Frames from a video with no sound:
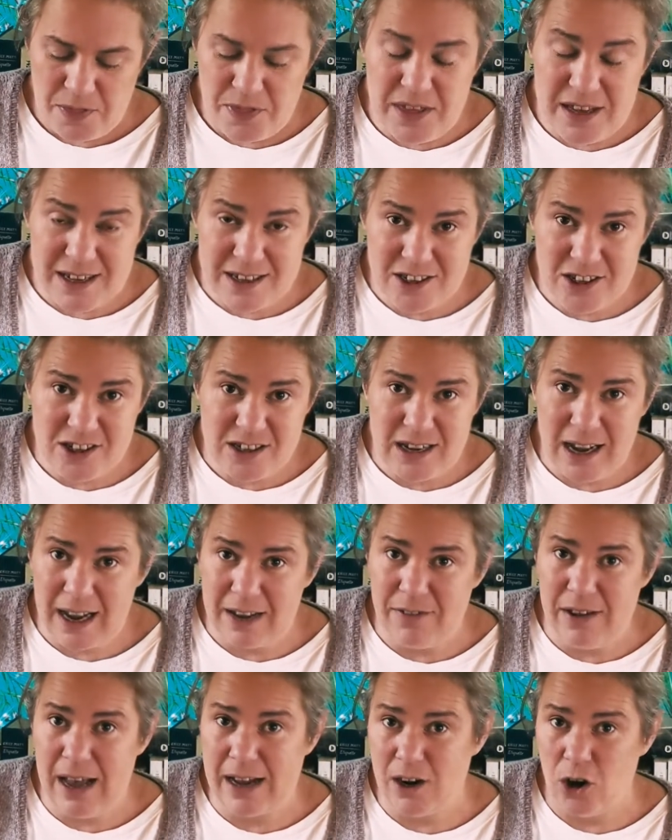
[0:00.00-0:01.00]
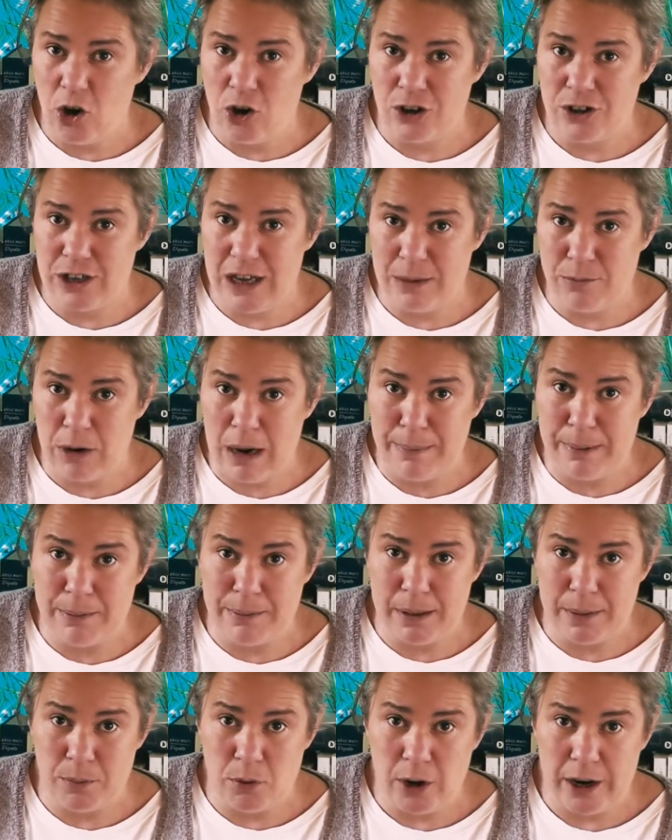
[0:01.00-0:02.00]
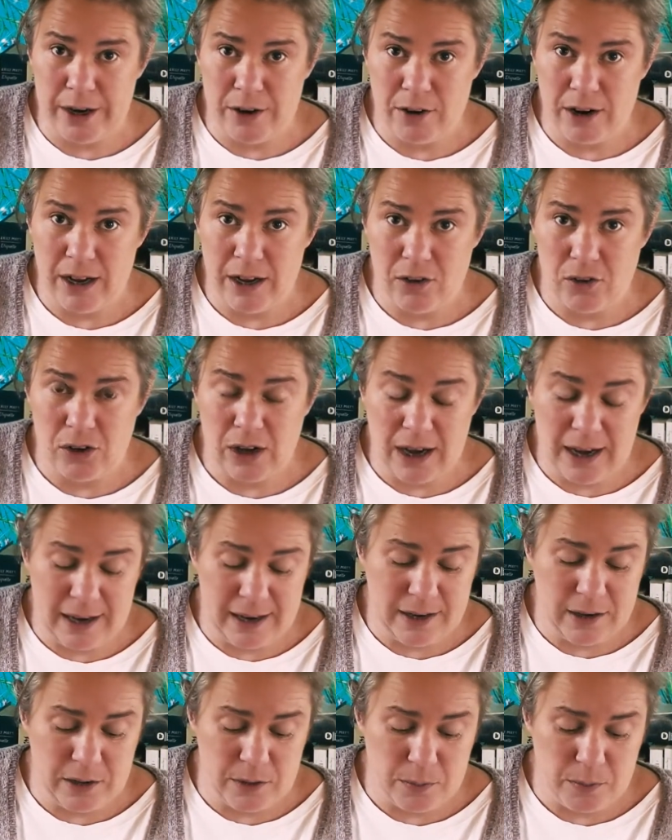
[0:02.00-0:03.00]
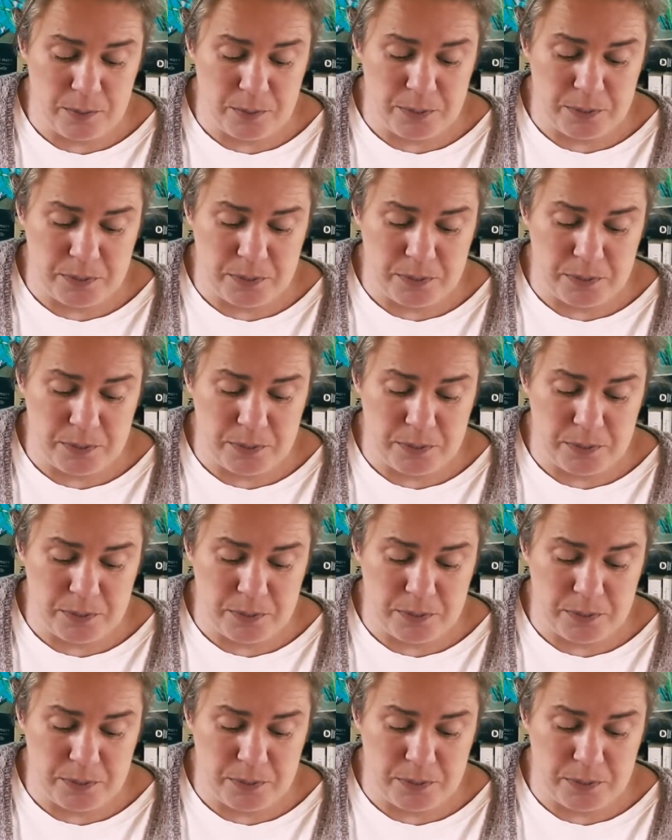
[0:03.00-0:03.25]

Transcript: This, I've had a hard time wrapping my brain around. I